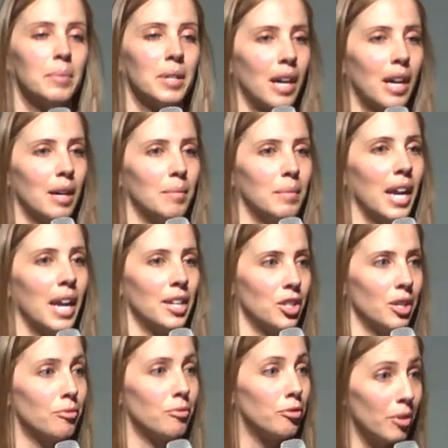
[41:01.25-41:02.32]
to become an
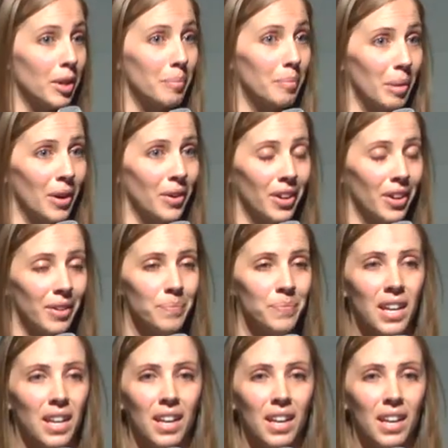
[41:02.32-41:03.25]
IJM Freedom Partner.